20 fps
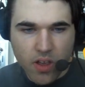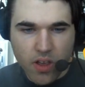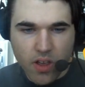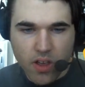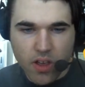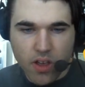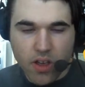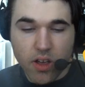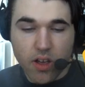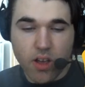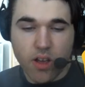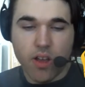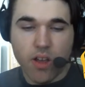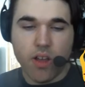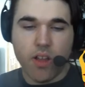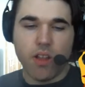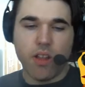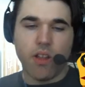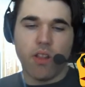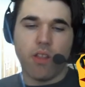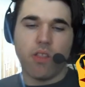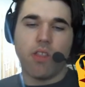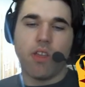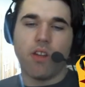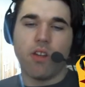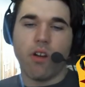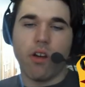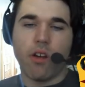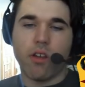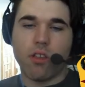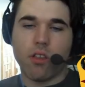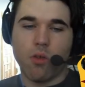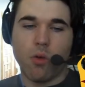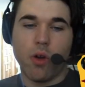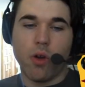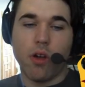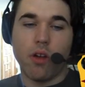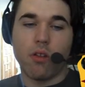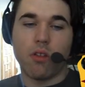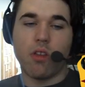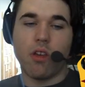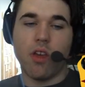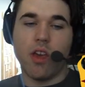The dark squares.